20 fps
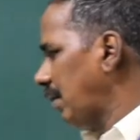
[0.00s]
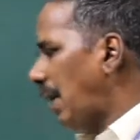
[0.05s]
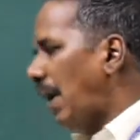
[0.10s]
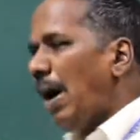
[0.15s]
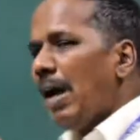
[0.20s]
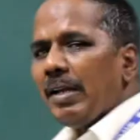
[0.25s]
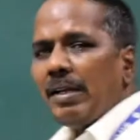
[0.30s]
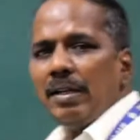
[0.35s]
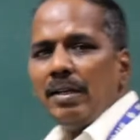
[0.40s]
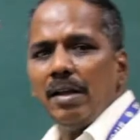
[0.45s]

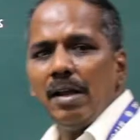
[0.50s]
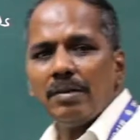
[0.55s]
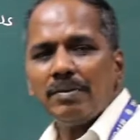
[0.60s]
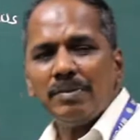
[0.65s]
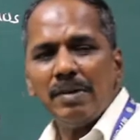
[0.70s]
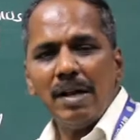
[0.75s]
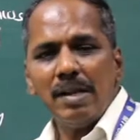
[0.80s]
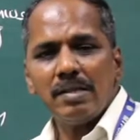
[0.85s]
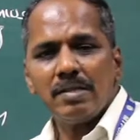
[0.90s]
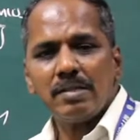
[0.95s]
Articular
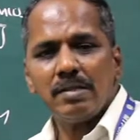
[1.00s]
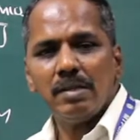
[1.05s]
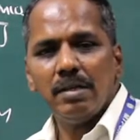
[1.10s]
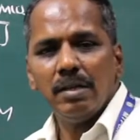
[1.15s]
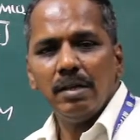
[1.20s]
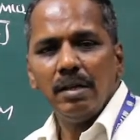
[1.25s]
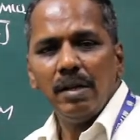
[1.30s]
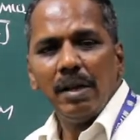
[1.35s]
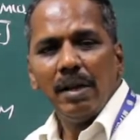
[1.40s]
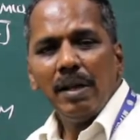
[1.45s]
branch.
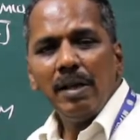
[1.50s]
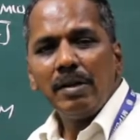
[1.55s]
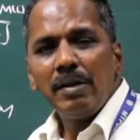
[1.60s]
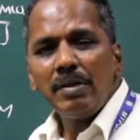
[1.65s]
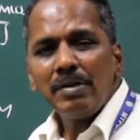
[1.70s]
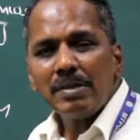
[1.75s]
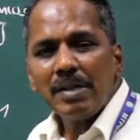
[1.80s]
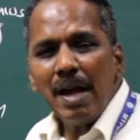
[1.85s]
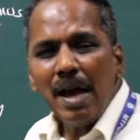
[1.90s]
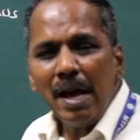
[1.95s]
It
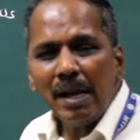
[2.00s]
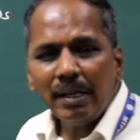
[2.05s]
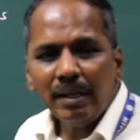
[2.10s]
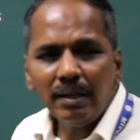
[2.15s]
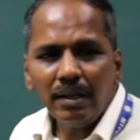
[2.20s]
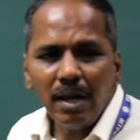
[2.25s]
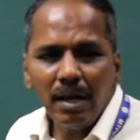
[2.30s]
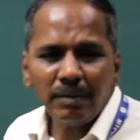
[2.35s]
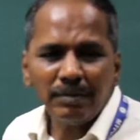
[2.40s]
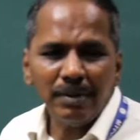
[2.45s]
gives
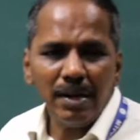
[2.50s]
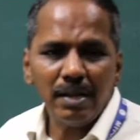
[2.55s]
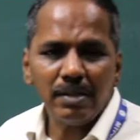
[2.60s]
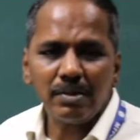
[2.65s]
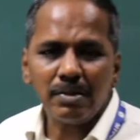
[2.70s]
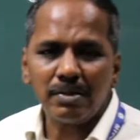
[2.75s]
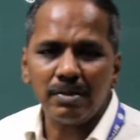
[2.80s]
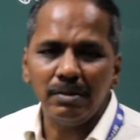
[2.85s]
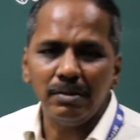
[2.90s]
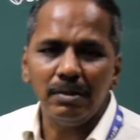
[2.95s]
articular branch
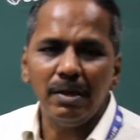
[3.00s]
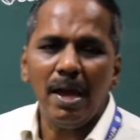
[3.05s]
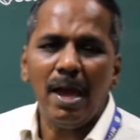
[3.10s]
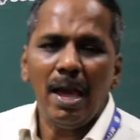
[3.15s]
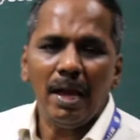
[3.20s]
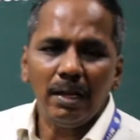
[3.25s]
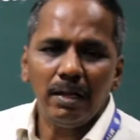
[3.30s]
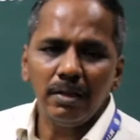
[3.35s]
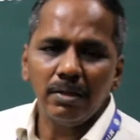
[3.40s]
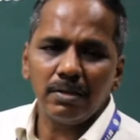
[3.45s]
to
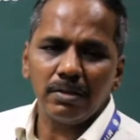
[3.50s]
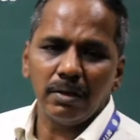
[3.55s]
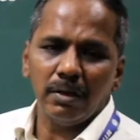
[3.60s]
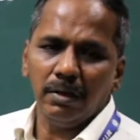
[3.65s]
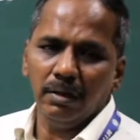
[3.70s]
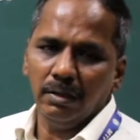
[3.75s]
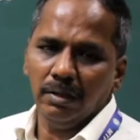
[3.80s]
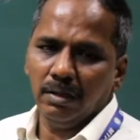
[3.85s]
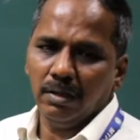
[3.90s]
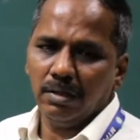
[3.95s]
ankle
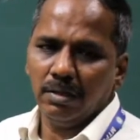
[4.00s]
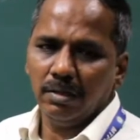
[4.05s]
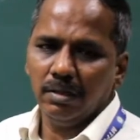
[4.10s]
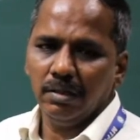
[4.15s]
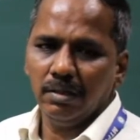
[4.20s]
joint.